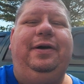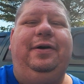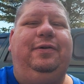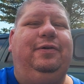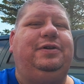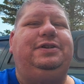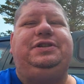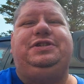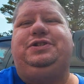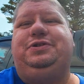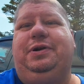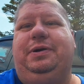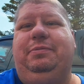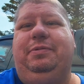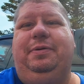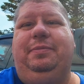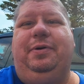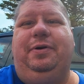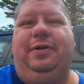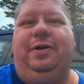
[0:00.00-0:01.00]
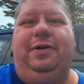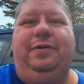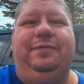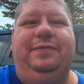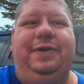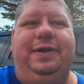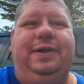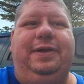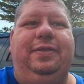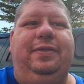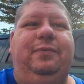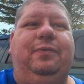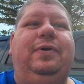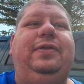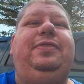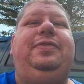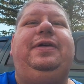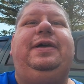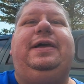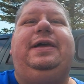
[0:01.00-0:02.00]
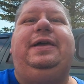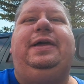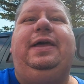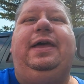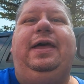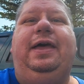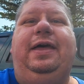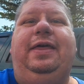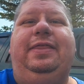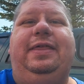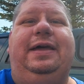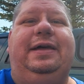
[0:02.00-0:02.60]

or just dreaming about RVing, the one thing that